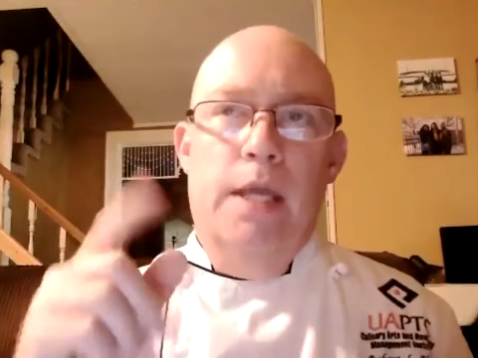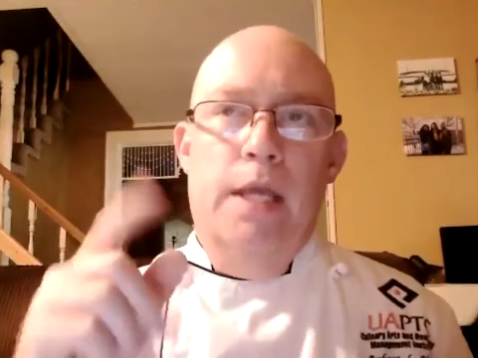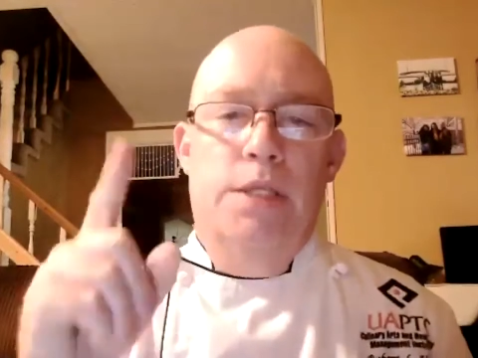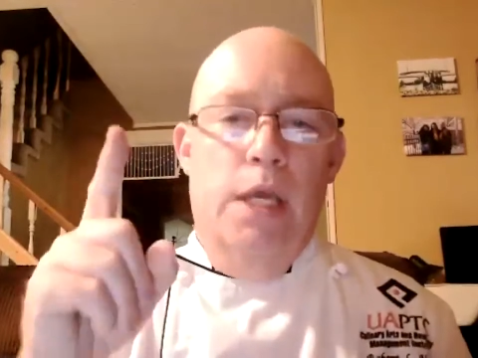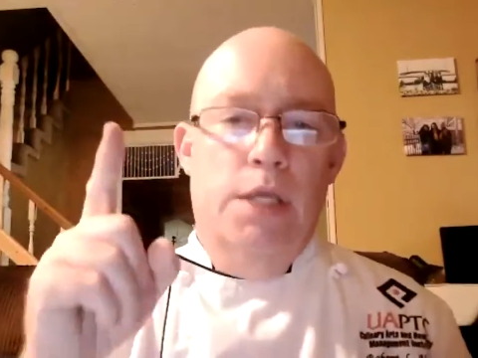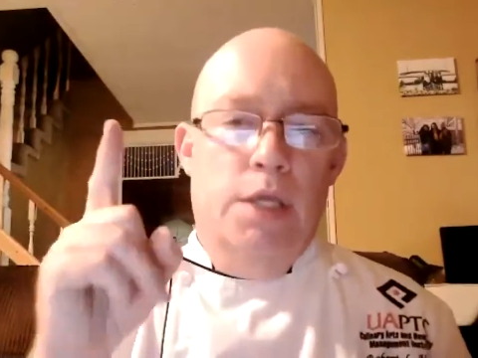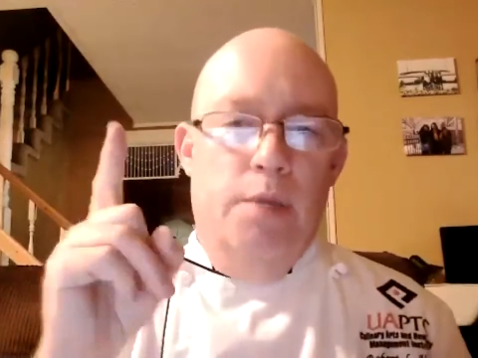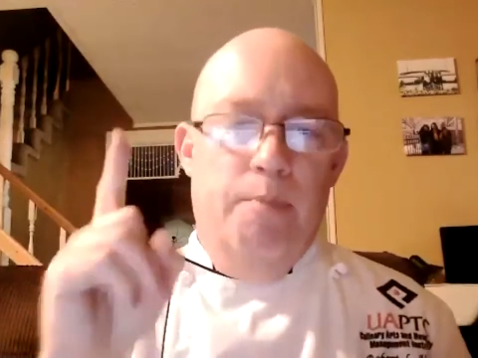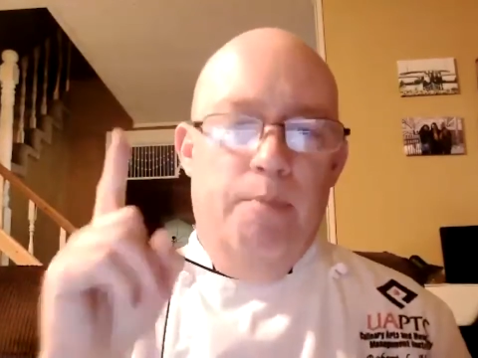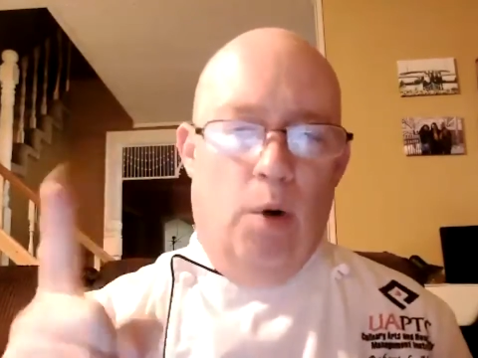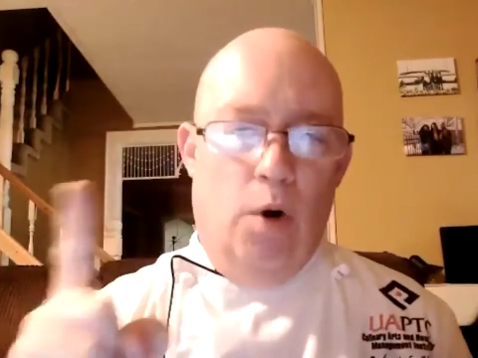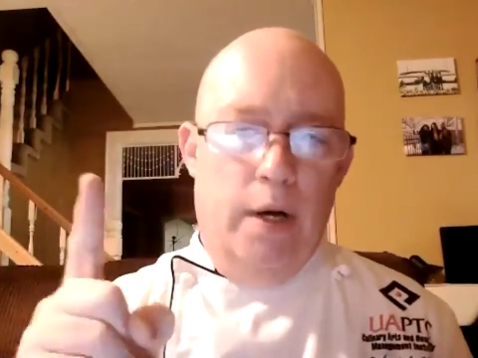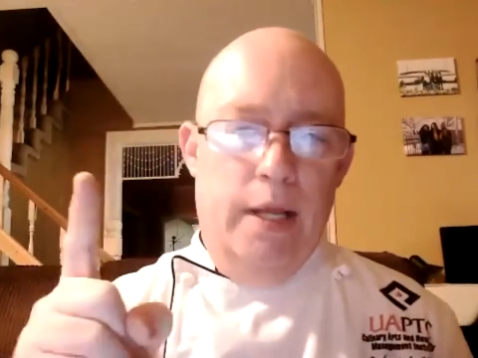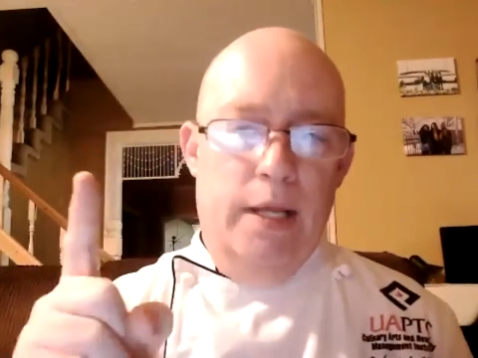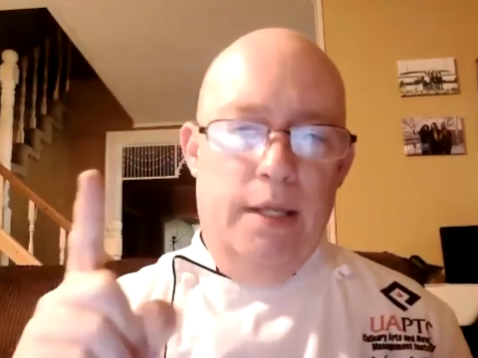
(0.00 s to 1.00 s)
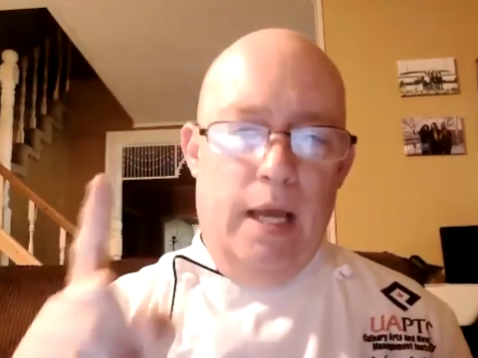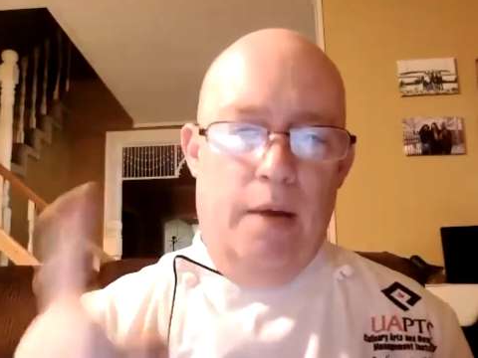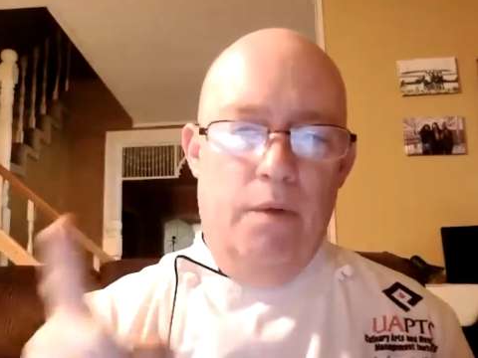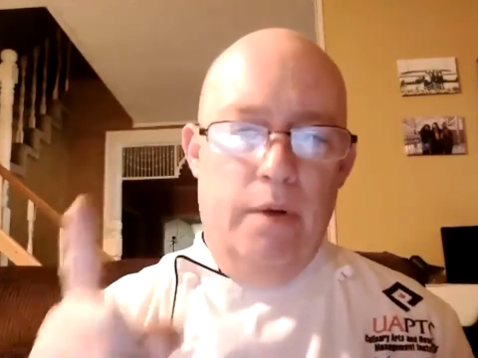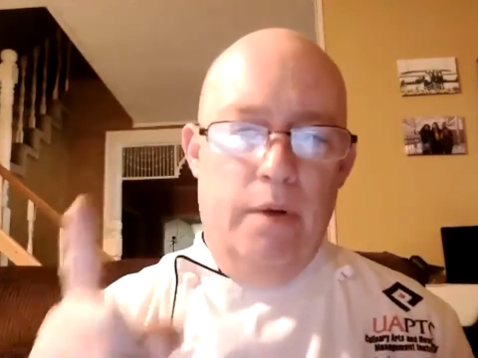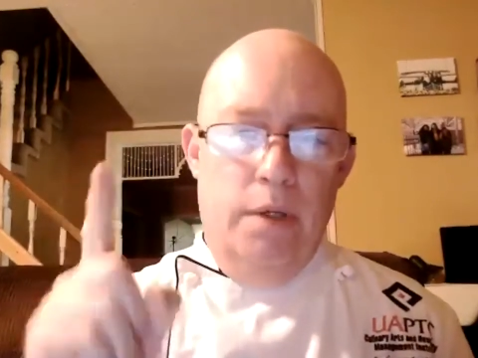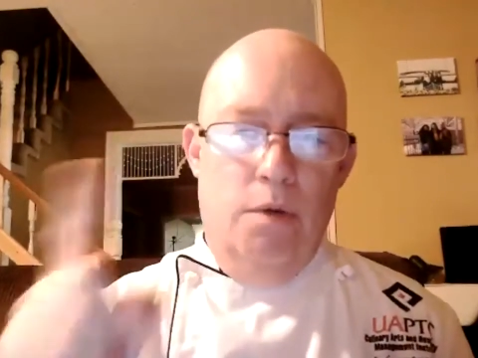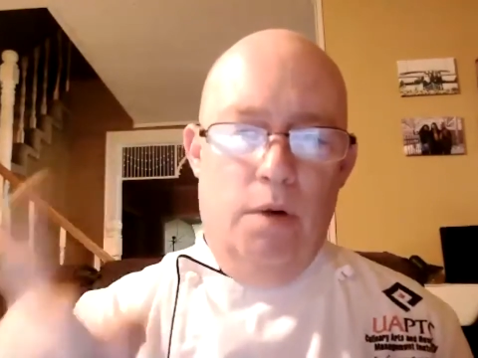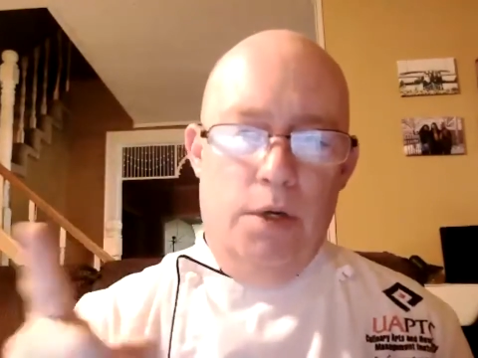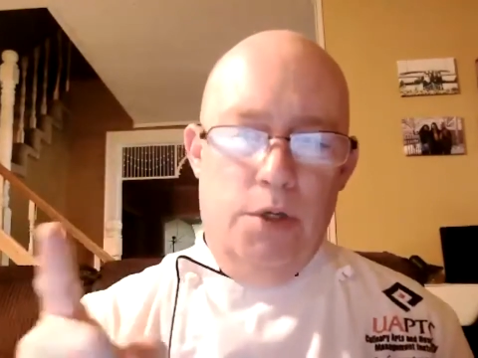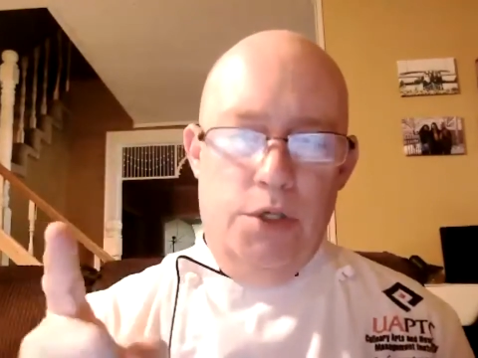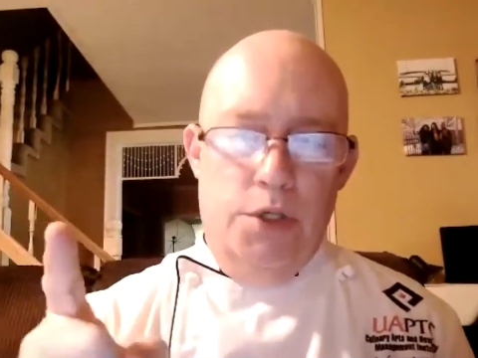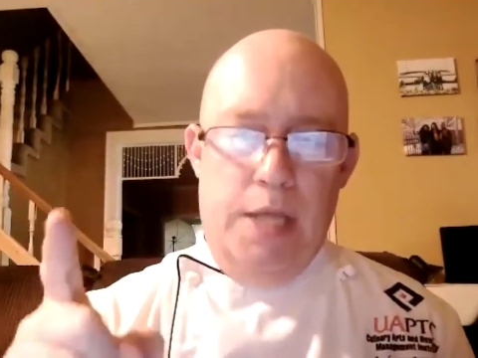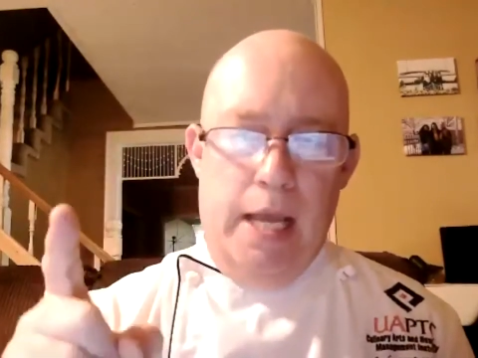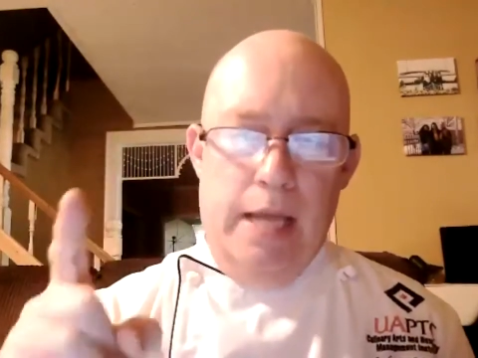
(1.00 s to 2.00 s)
it's important that you
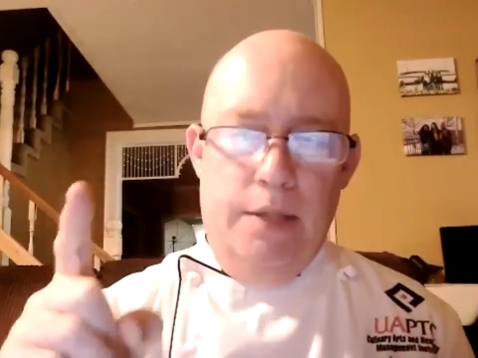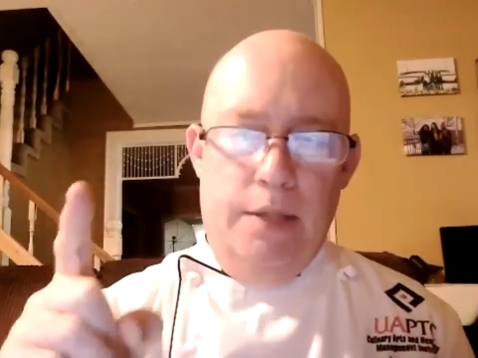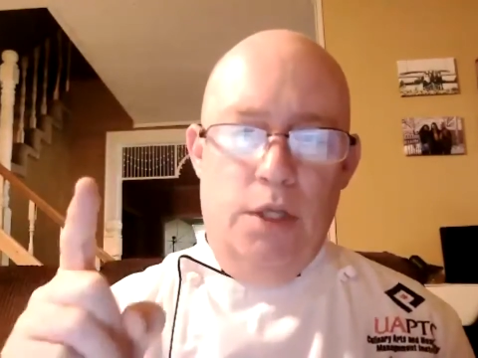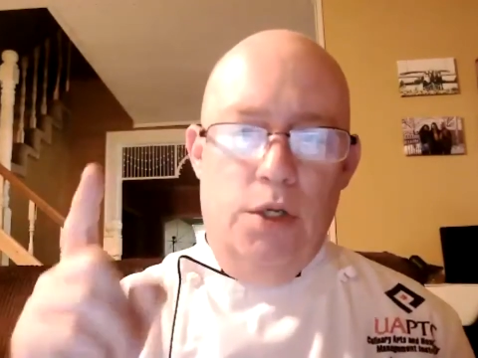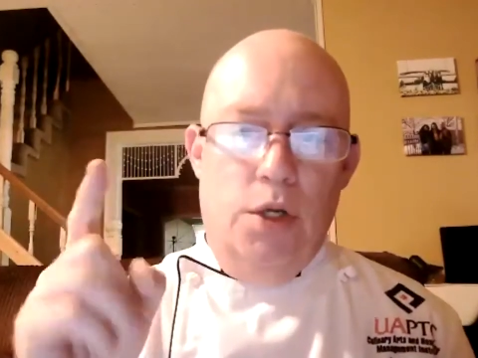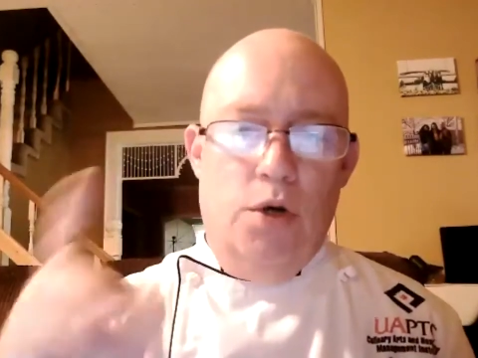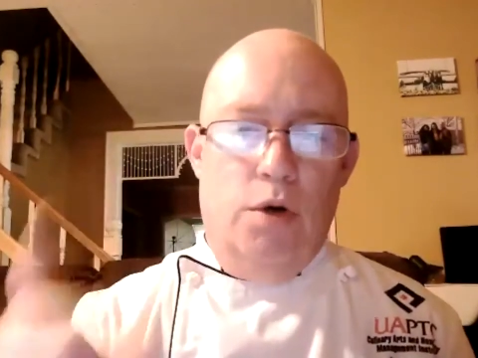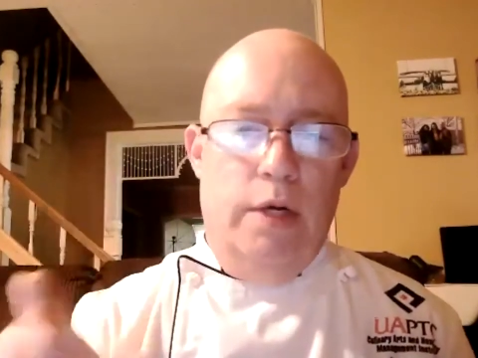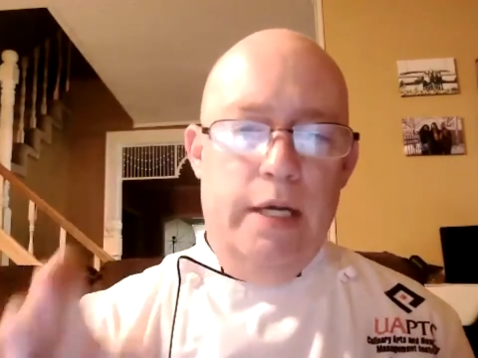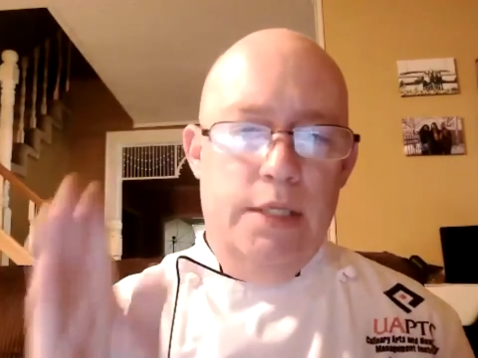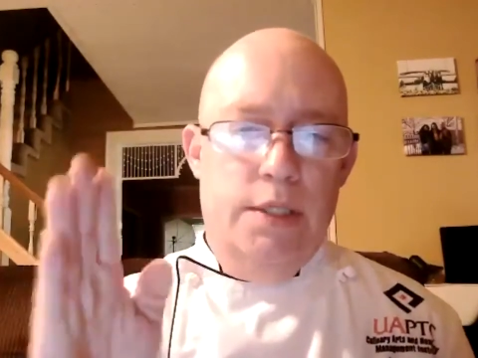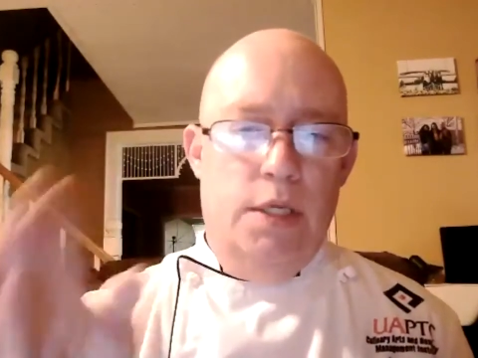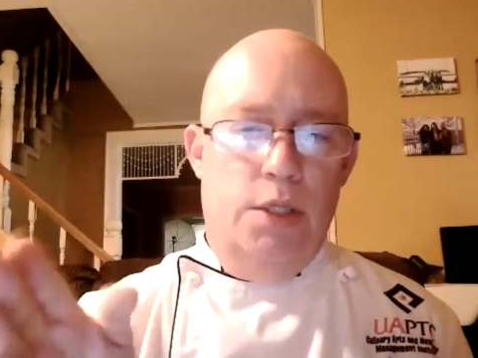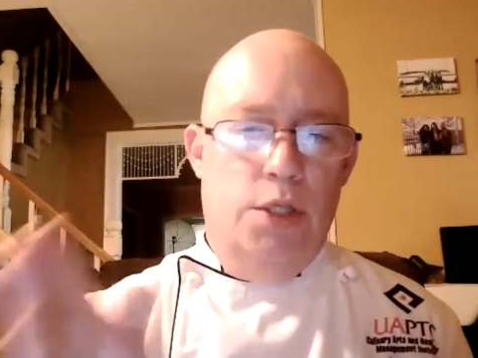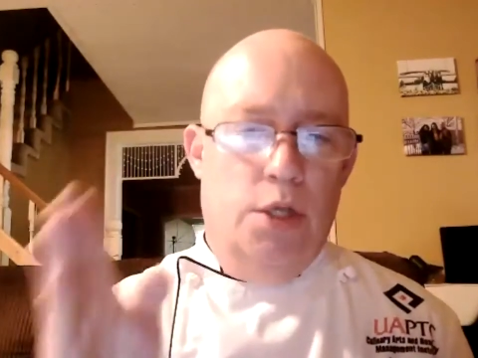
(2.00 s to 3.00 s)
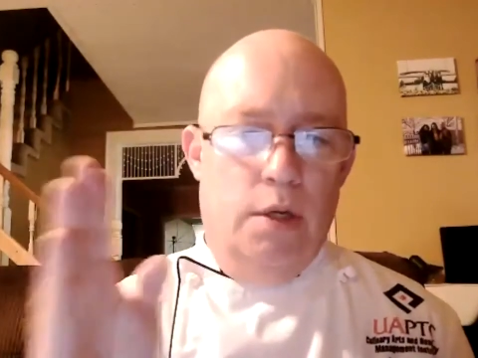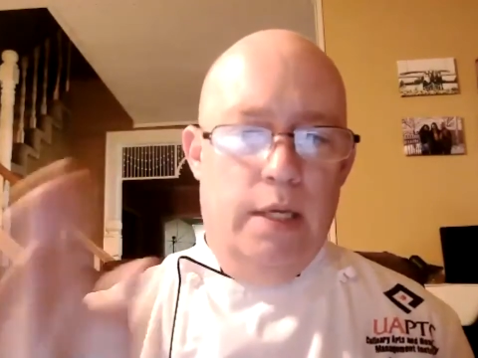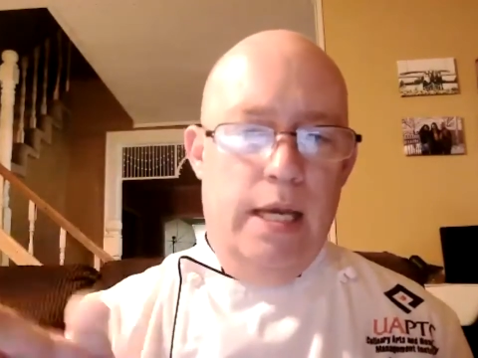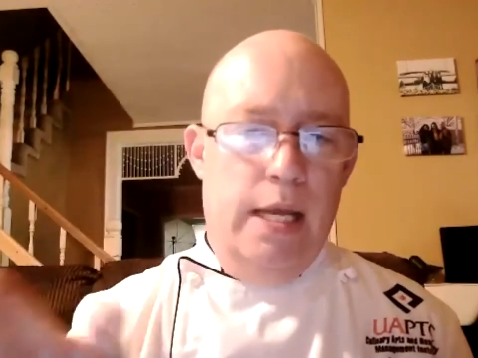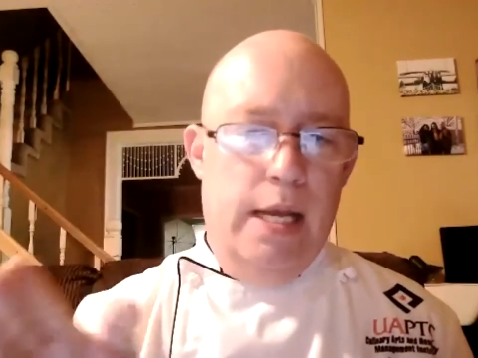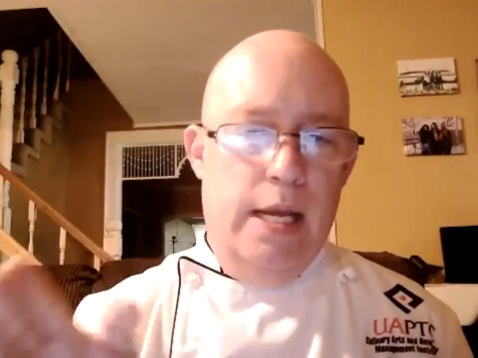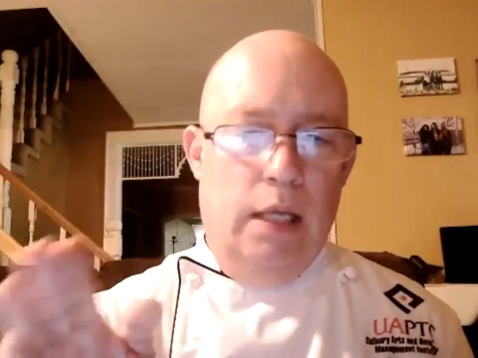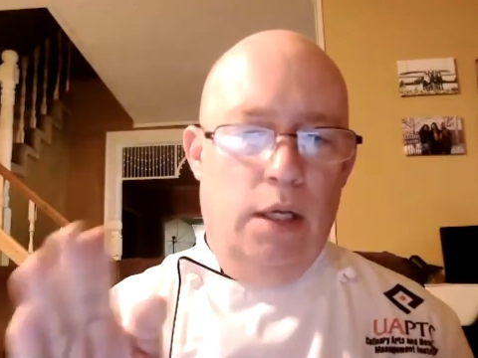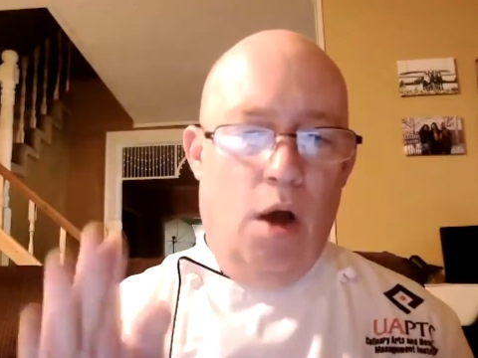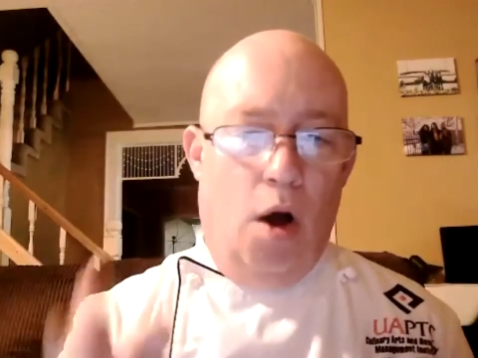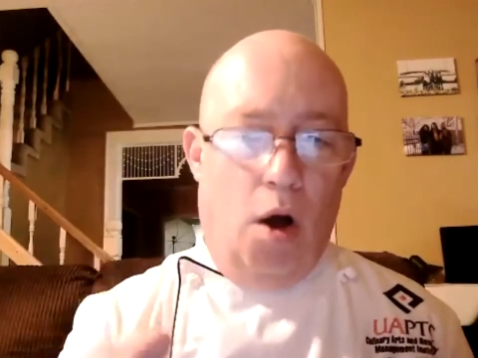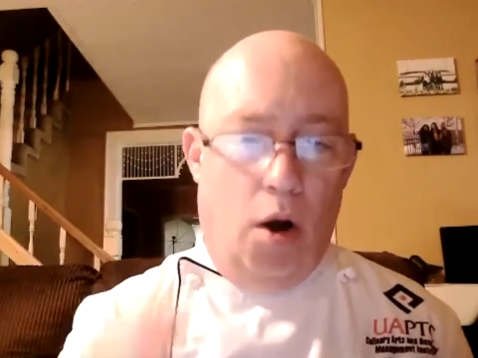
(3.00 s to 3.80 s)
understand the degrees that you're getting